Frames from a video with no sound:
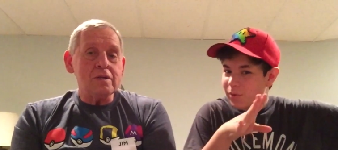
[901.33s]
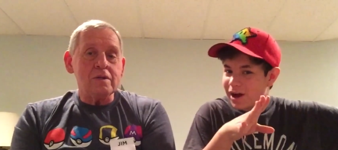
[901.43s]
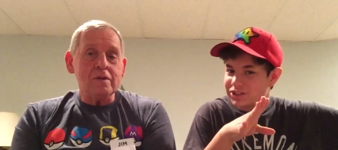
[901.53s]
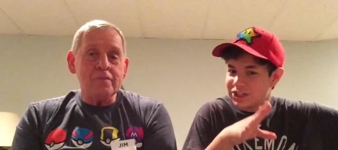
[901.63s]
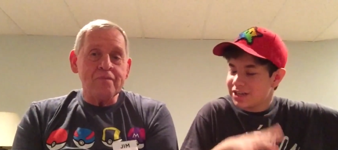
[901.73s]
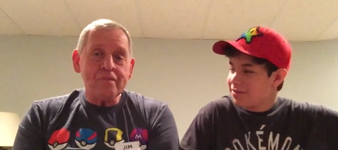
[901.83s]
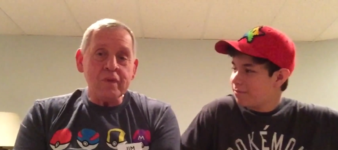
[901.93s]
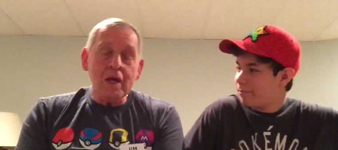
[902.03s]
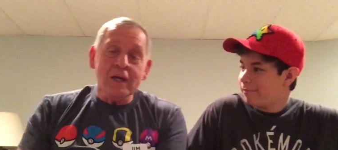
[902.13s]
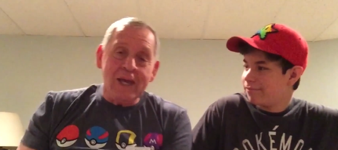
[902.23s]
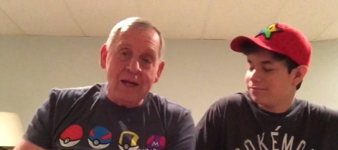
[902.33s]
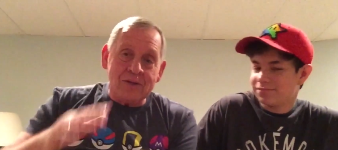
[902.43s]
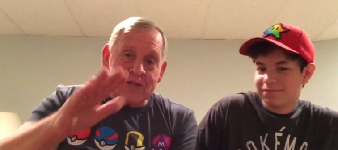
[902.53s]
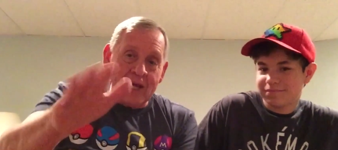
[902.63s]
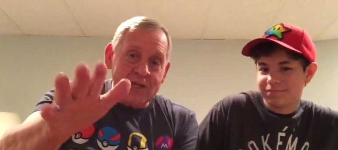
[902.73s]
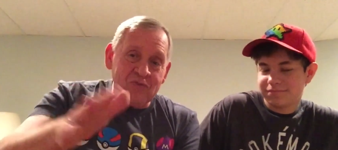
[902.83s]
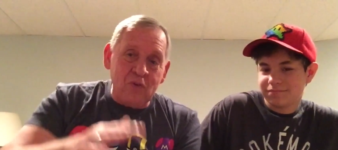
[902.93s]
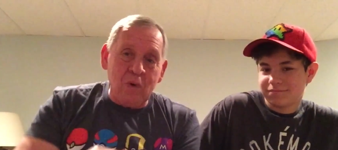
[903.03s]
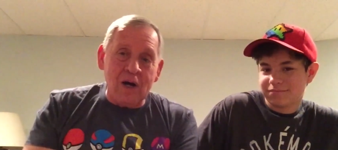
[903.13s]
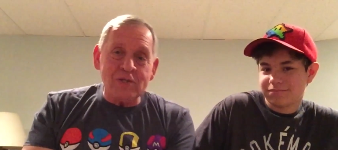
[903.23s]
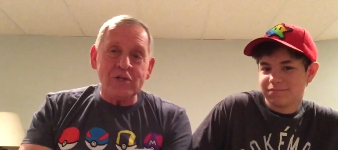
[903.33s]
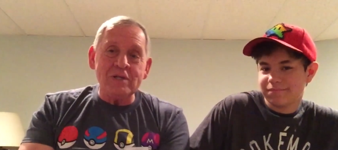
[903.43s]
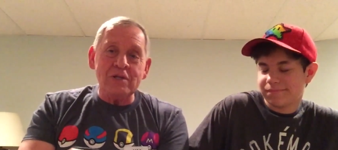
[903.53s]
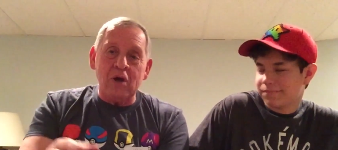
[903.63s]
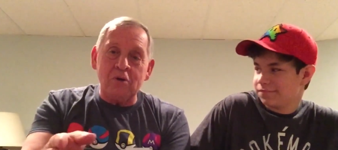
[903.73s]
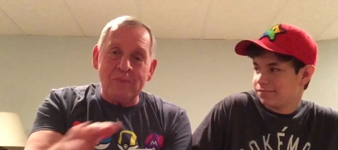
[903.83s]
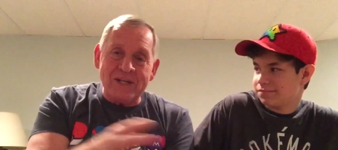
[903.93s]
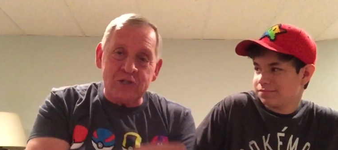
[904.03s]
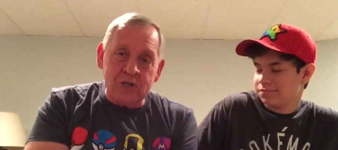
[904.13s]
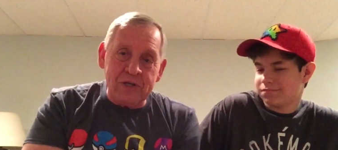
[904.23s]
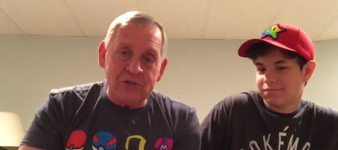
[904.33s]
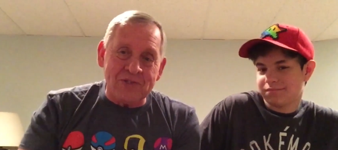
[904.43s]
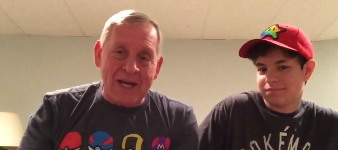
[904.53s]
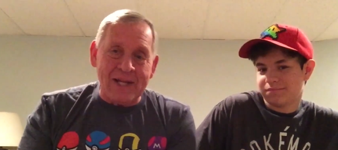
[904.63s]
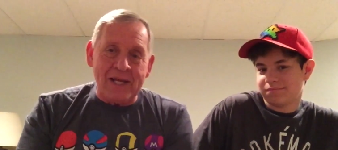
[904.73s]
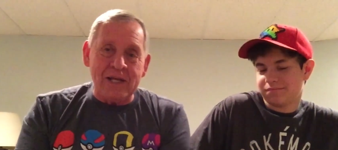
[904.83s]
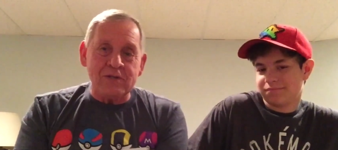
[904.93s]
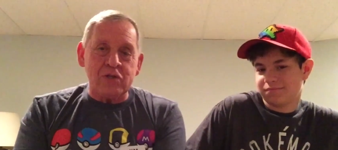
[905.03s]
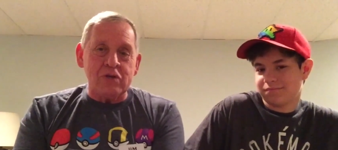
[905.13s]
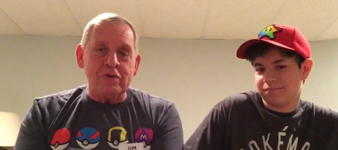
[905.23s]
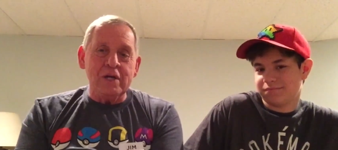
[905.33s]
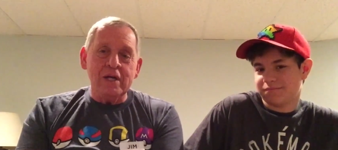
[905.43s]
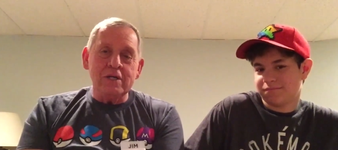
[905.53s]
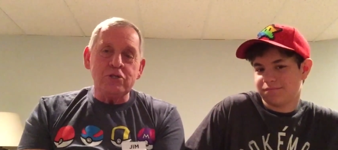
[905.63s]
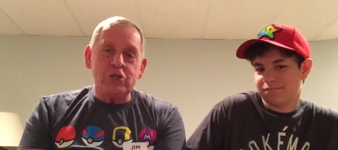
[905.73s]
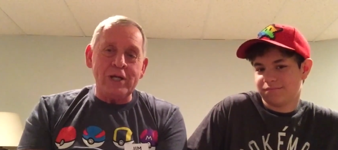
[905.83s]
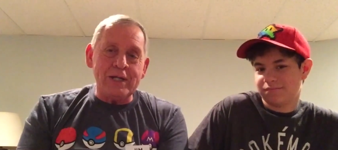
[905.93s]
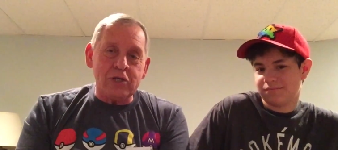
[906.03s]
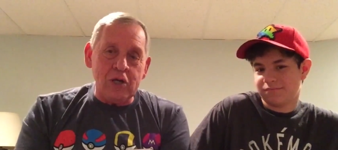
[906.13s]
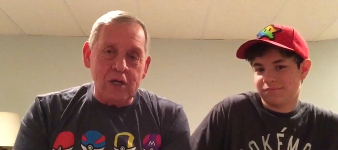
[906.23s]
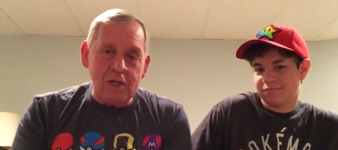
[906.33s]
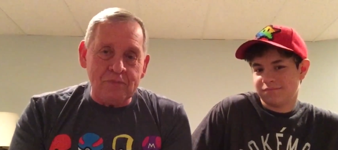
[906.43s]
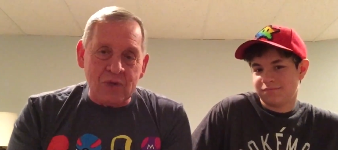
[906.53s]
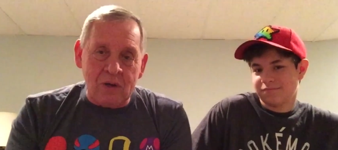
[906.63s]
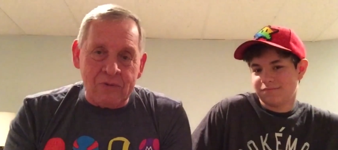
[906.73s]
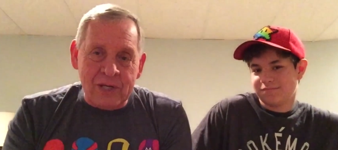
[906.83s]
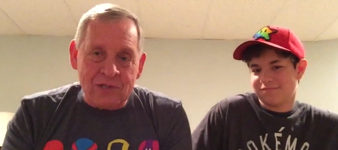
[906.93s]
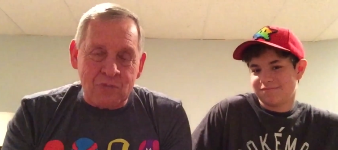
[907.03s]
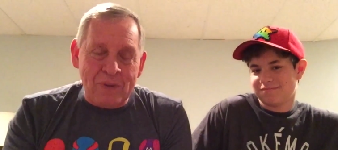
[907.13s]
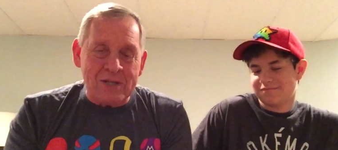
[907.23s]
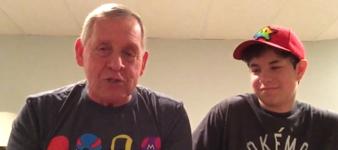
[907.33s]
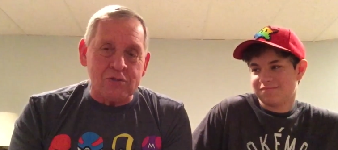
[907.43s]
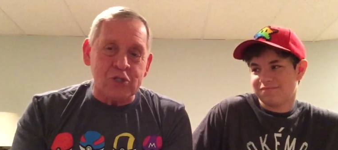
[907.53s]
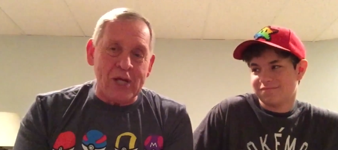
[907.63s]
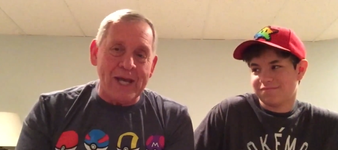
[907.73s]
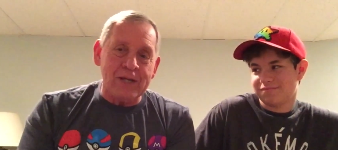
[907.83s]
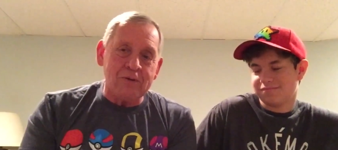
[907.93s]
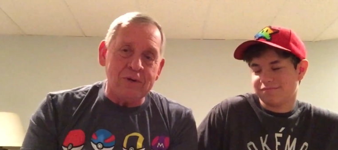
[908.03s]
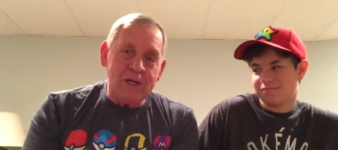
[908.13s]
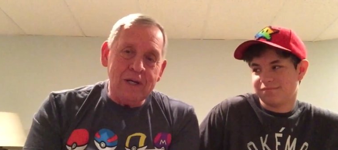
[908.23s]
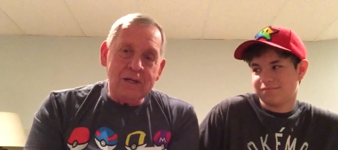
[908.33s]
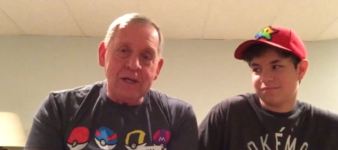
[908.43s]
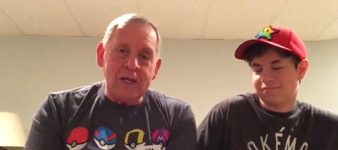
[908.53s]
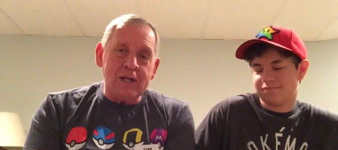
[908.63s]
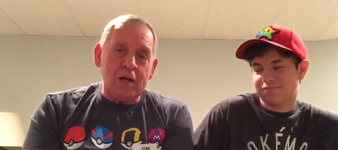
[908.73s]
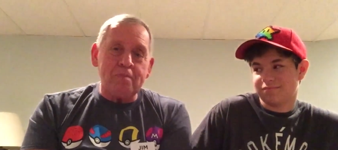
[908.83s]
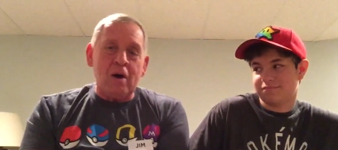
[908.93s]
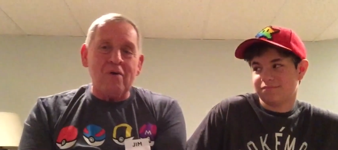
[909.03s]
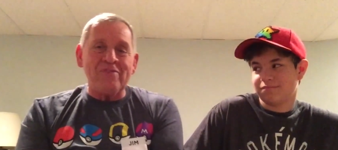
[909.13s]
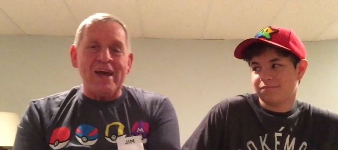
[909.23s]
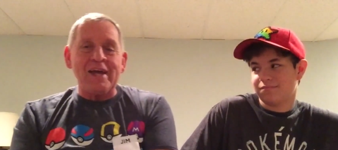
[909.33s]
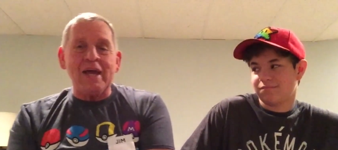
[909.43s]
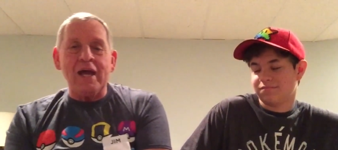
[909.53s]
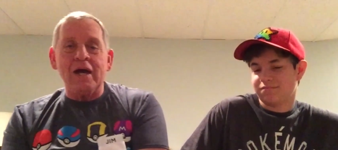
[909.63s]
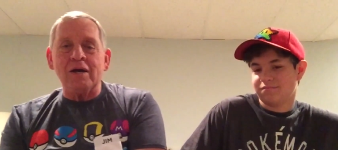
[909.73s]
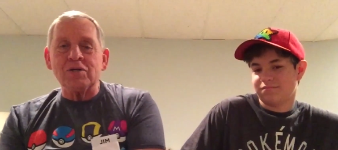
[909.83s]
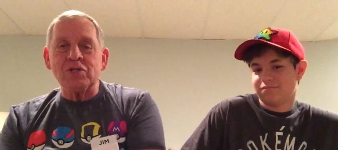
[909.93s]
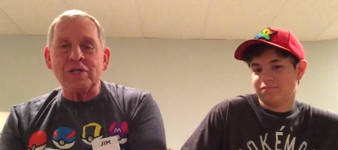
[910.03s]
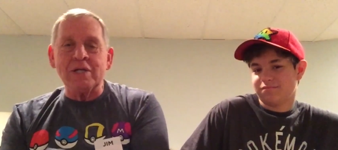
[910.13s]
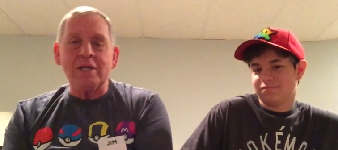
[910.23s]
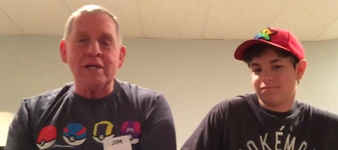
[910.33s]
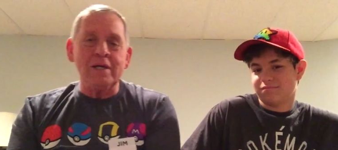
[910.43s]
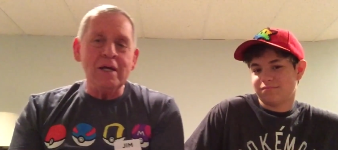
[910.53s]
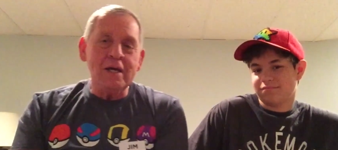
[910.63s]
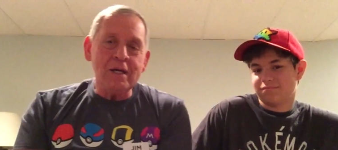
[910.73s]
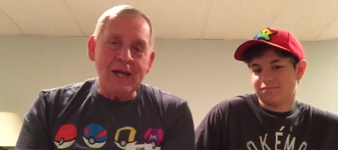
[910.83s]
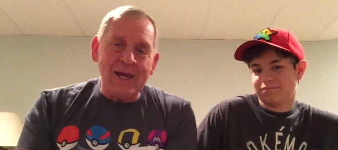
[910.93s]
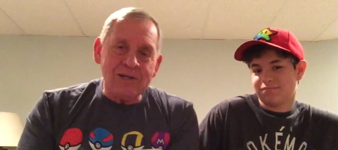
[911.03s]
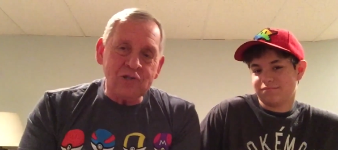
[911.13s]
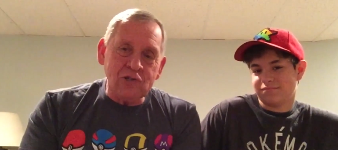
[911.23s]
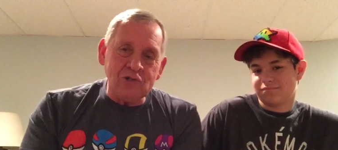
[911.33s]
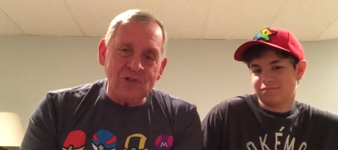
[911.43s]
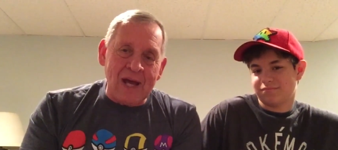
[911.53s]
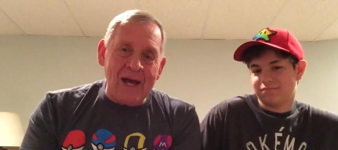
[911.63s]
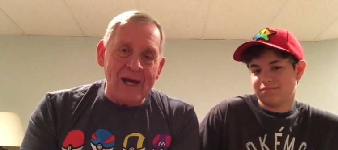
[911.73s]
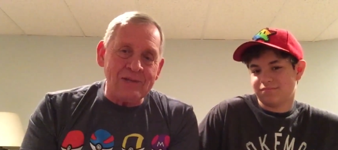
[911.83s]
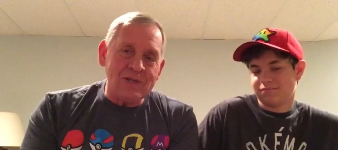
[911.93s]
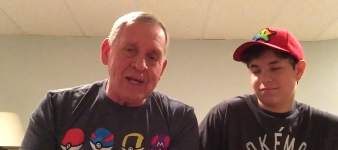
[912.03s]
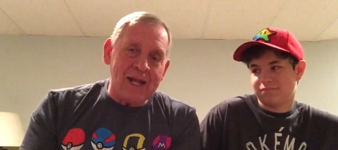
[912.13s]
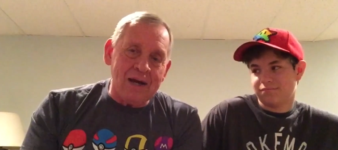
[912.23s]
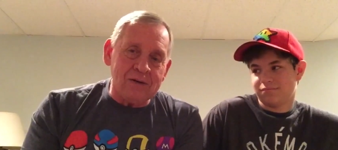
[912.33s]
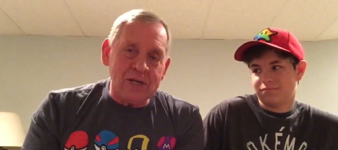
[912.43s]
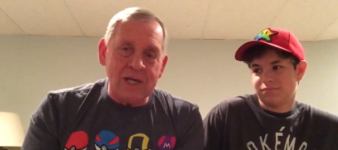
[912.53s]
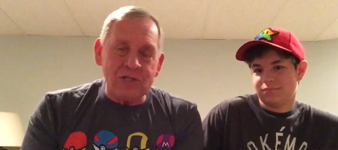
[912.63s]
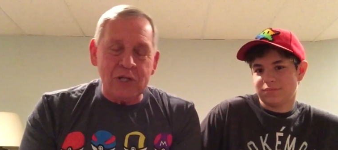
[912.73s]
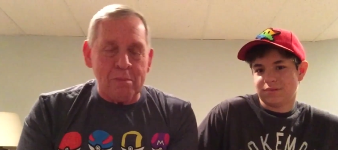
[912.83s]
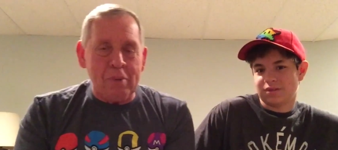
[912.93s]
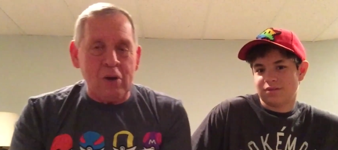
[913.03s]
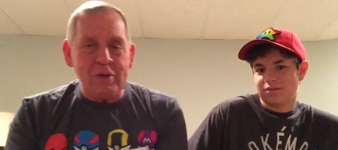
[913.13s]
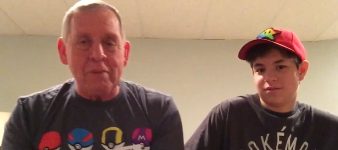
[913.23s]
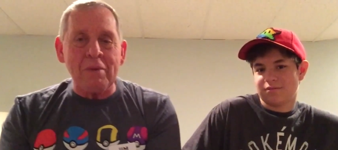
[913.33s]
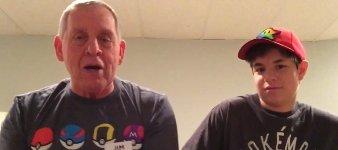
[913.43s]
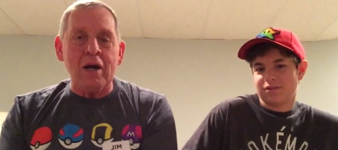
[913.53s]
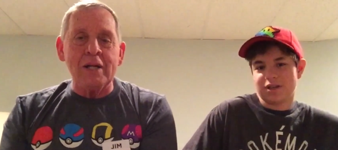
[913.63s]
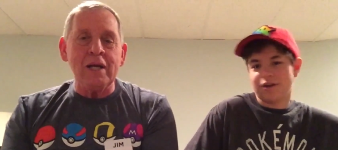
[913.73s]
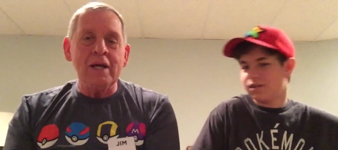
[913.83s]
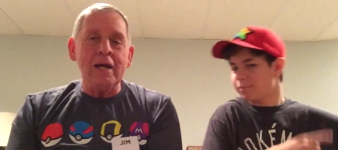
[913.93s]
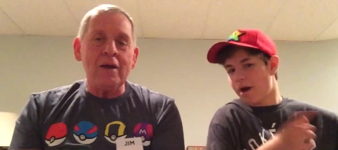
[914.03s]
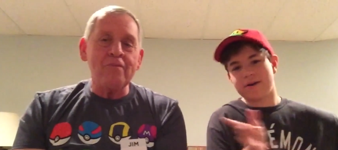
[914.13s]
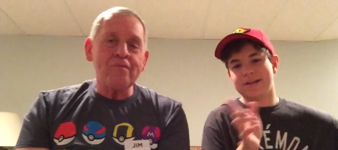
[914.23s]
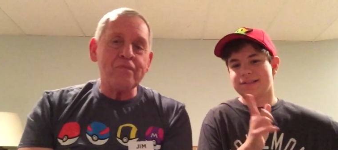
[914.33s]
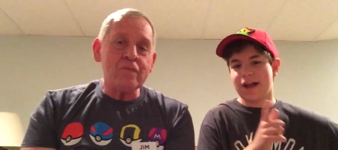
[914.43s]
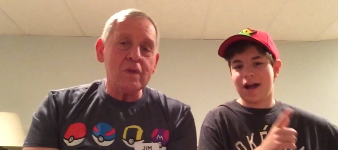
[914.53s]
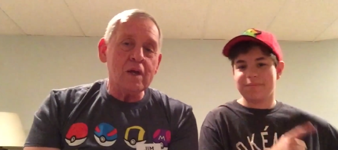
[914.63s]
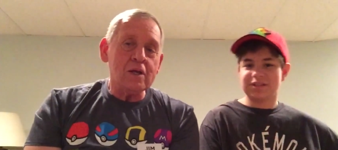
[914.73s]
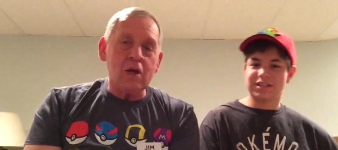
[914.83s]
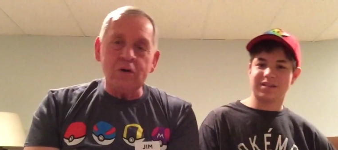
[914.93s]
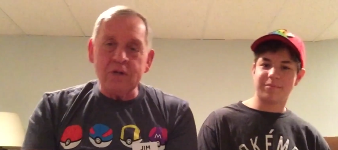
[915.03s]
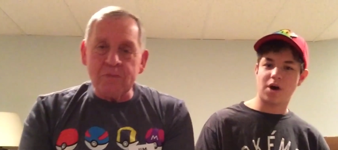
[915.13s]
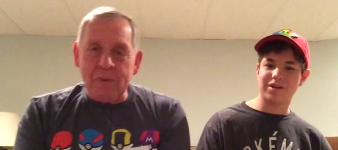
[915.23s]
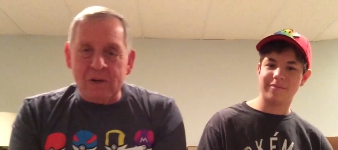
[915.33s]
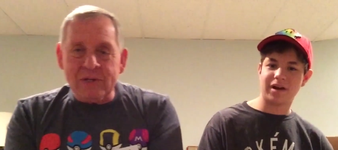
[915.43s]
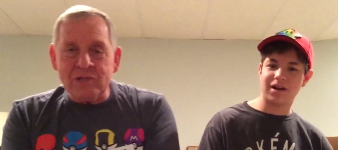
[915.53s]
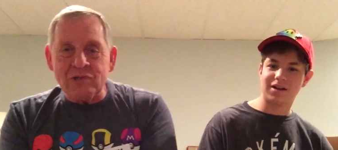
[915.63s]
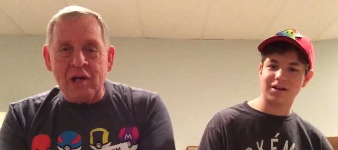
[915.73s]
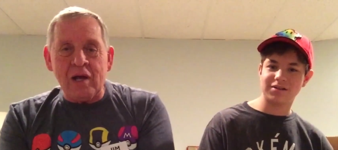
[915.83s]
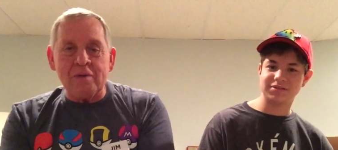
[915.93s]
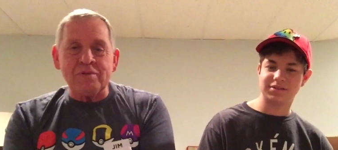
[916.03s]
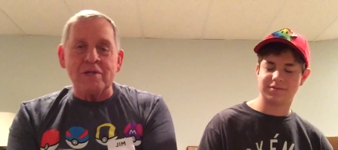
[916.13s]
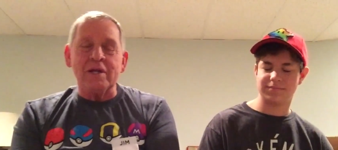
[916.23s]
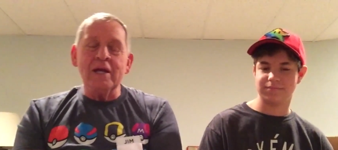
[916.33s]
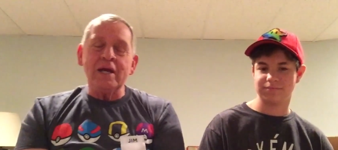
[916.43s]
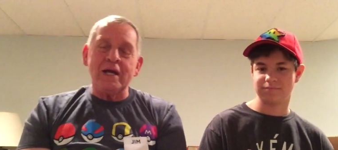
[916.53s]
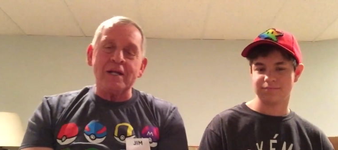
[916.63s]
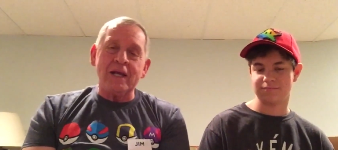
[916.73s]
Speaker 1: watching.
Speaker 2: Yeah, thanks for watching. Y'all make sure you sign in to Gtubbz on this special channel. Get up off that couch, exercise, get out and catch them Pokemon. Go to the Pokestops, get go to the Pokestops, and and